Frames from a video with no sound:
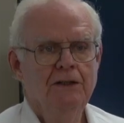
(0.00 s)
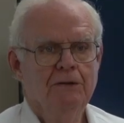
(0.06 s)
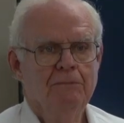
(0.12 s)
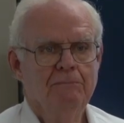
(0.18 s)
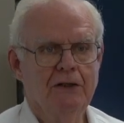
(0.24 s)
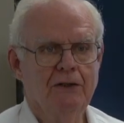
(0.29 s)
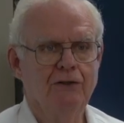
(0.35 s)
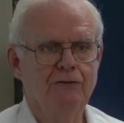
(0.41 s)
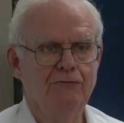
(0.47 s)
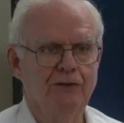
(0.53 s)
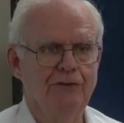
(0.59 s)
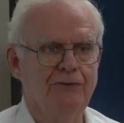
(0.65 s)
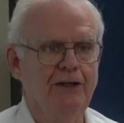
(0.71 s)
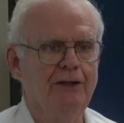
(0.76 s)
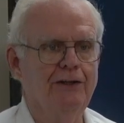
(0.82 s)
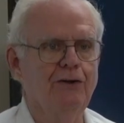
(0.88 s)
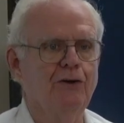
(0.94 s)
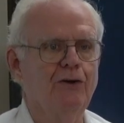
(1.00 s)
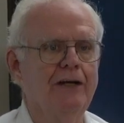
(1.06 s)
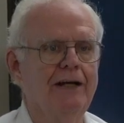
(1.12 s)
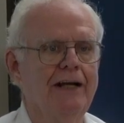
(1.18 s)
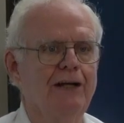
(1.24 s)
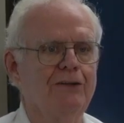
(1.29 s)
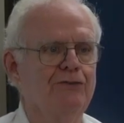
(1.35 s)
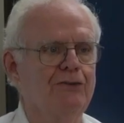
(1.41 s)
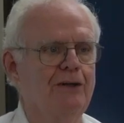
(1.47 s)
Because you think you're going to
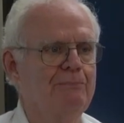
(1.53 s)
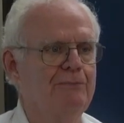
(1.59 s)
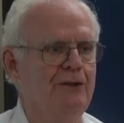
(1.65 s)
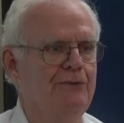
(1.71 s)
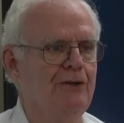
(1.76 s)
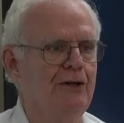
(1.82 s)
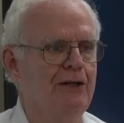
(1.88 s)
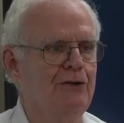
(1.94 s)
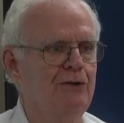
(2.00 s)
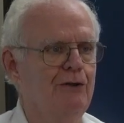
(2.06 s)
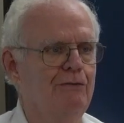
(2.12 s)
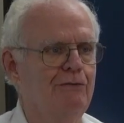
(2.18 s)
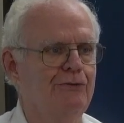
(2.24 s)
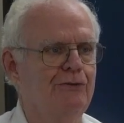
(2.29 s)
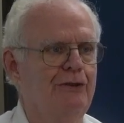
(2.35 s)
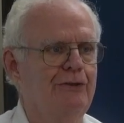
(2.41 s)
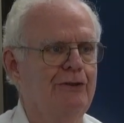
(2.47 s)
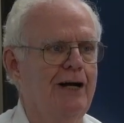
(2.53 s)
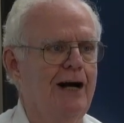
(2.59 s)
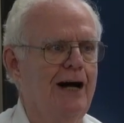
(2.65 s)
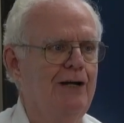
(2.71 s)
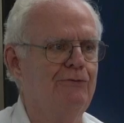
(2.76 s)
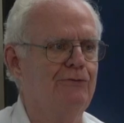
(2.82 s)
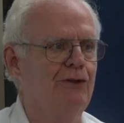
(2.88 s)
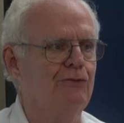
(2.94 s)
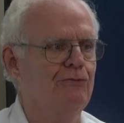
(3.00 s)
get something done, and all of a sudden the
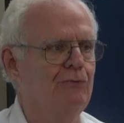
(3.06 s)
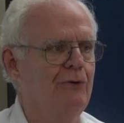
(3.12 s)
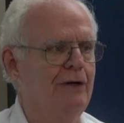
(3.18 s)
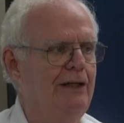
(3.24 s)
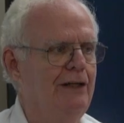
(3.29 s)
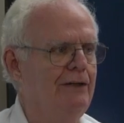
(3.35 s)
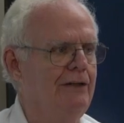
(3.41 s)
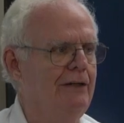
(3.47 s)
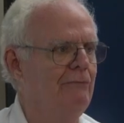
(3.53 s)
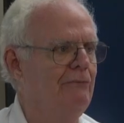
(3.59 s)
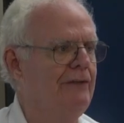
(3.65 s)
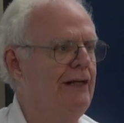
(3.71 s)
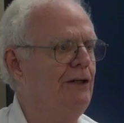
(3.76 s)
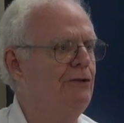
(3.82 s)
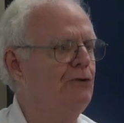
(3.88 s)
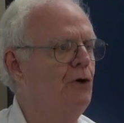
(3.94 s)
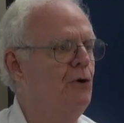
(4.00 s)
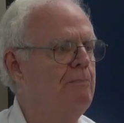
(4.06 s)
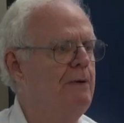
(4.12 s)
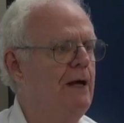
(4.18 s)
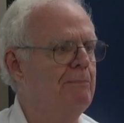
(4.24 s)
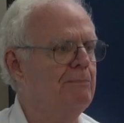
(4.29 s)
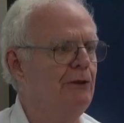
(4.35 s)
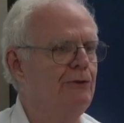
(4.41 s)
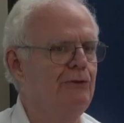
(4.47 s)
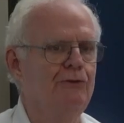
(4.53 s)
guy's this way, and you need 2
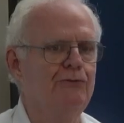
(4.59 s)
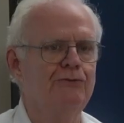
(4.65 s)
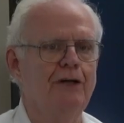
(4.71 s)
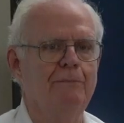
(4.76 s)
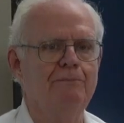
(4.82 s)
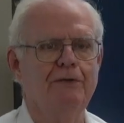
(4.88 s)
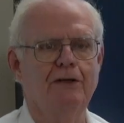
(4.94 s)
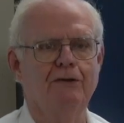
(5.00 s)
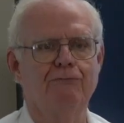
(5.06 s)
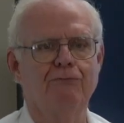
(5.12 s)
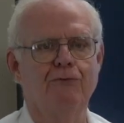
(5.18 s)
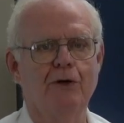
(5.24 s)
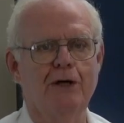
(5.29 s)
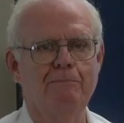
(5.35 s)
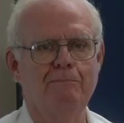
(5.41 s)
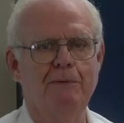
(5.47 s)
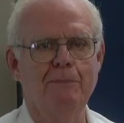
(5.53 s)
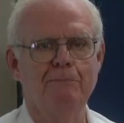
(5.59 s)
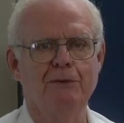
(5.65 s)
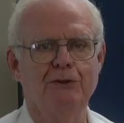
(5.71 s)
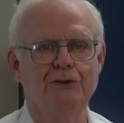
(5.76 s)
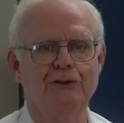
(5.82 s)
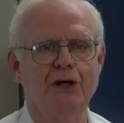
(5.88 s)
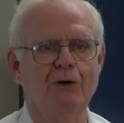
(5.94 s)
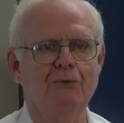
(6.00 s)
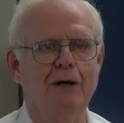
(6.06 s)
people to do something, and 40 people
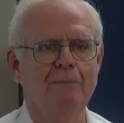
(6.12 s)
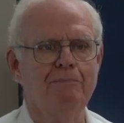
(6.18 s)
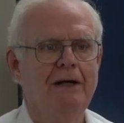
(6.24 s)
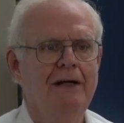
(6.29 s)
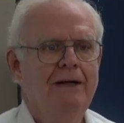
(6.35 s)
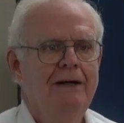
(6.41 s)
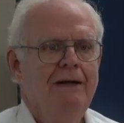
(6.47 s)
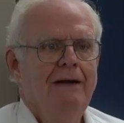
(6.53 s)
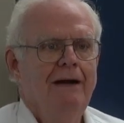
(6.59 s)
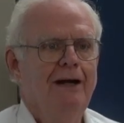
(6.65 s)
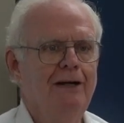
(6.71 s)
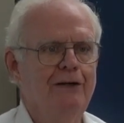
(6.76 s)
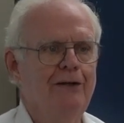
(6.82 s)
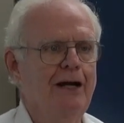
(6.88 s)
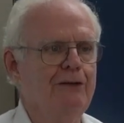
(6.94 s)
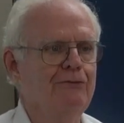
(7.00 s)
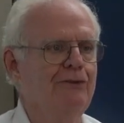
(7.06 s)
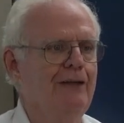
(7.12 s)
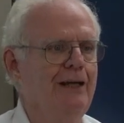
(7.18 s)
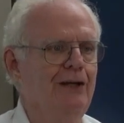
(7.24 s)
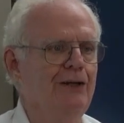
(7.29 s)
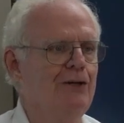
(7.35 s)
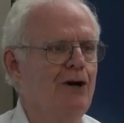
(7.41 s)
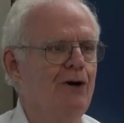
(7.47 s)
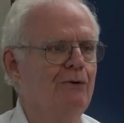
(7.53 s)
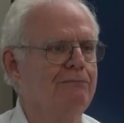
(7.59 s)
show up, and the next thing
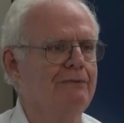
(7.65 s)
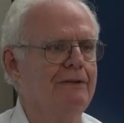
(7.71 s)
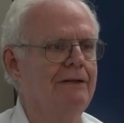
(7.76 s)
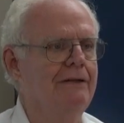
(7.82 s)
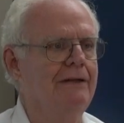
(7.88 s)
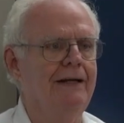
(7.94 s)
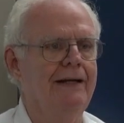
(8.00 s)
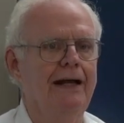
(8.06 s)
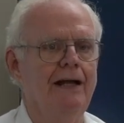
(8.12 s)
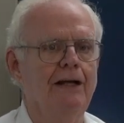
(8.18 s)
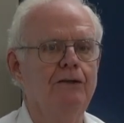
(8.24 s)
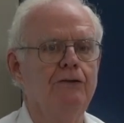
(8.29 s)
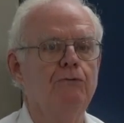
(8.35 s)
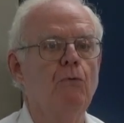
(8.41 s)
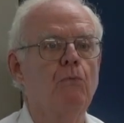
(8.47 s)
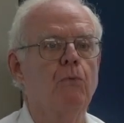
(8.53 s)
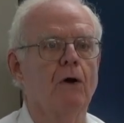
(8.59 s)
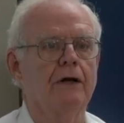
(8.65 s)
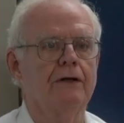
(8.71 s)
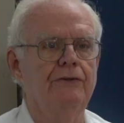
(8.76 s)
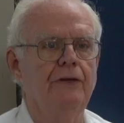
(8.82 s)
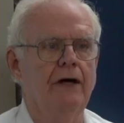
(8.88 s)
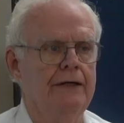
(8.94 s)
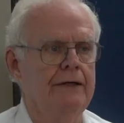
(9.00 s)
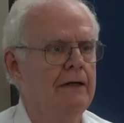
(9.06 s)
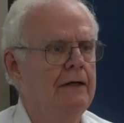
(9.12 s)
you know, you're getting work
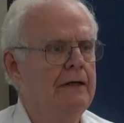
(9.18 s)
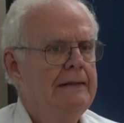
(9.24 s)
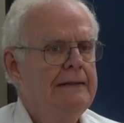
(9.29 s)
done.